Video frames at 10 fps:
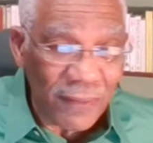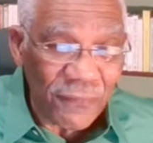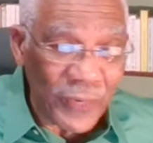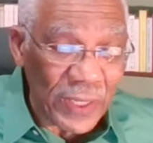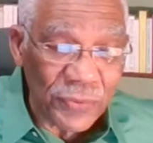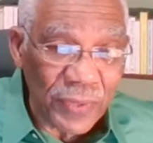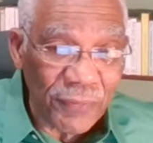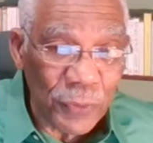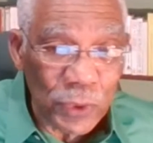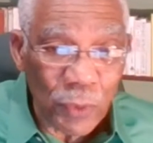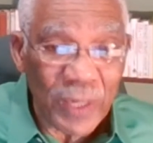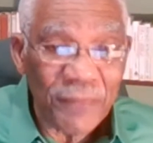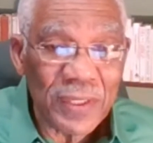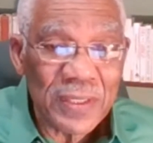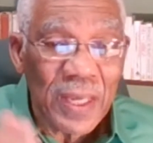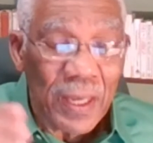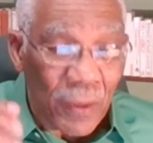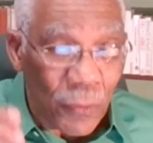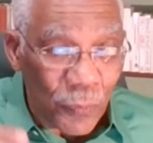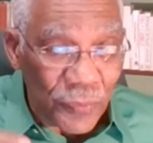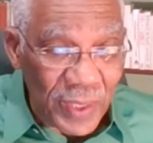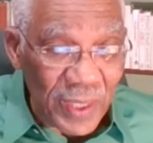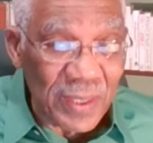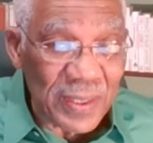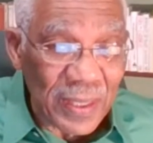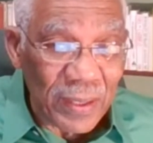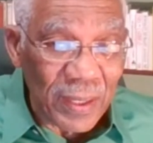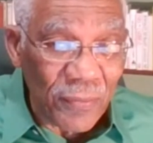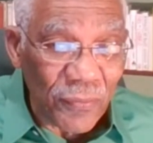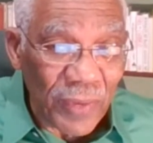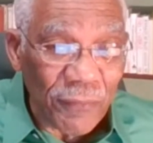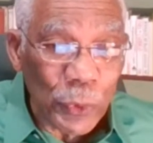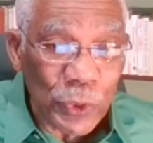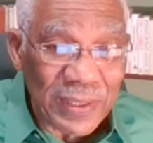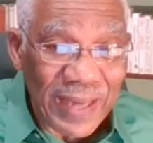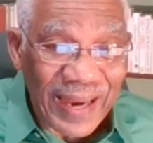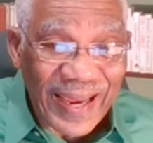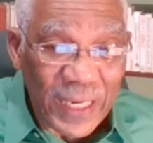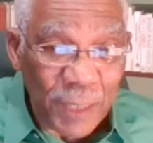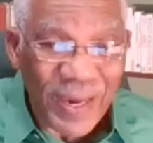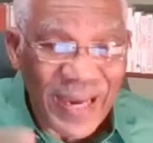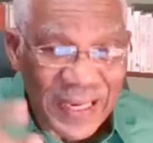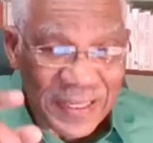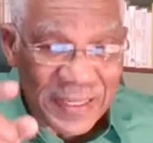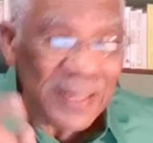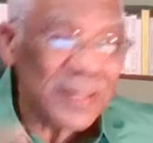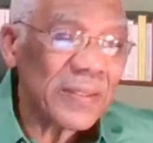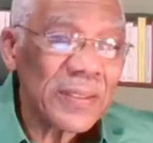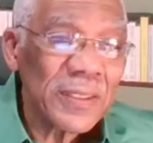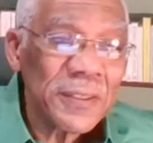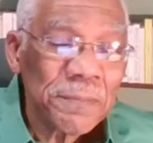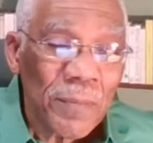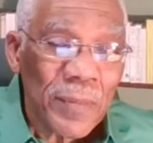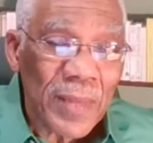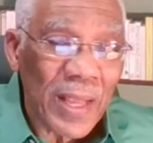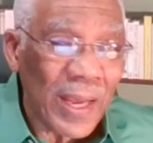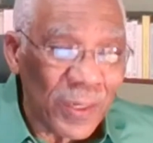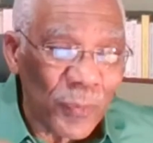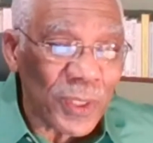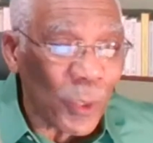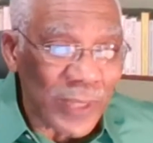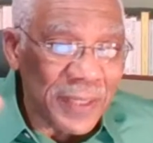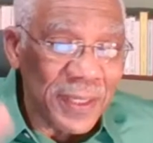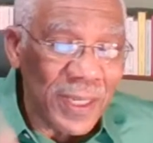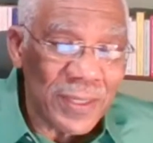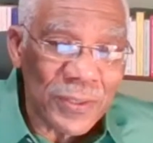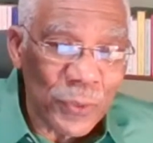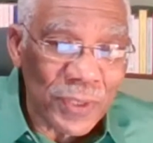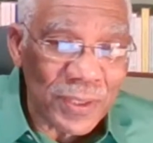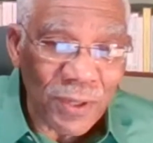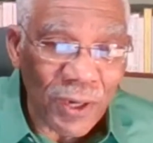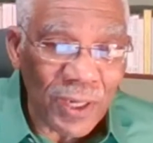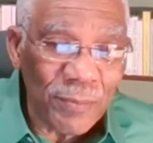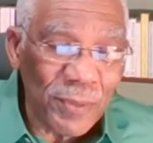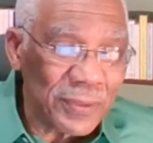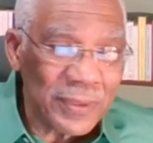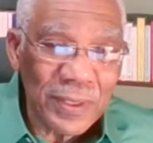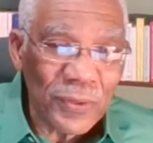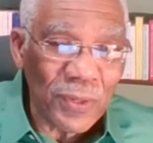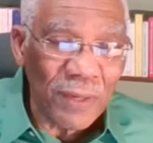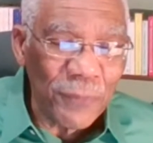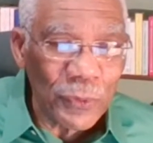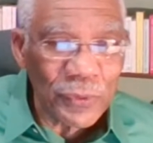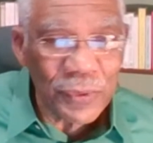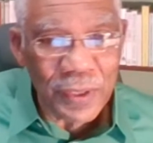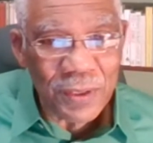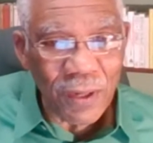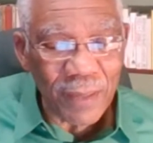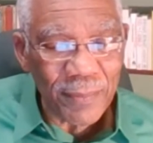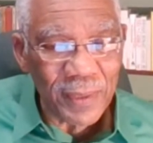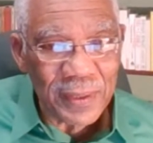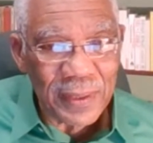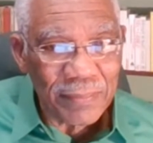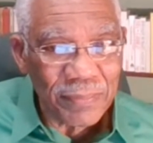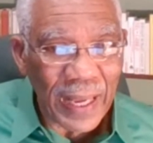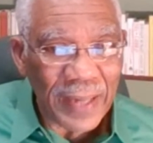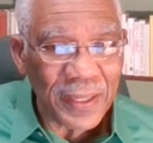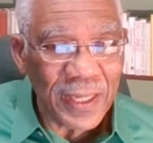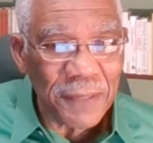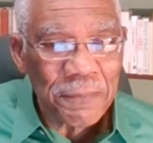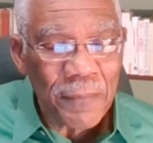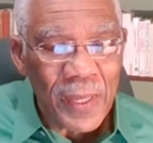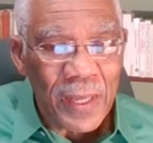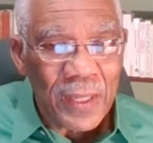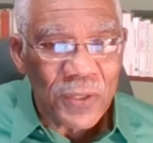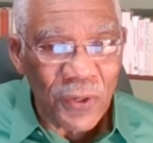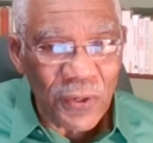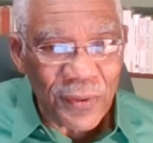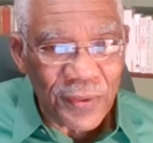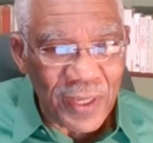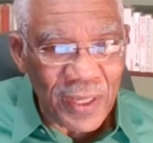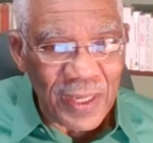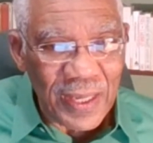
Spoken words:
French Revolution, whatever it is, these revolutions are guided by ideas. And without ideas, you're just talking about confusion, you're just talking about anarchy. So the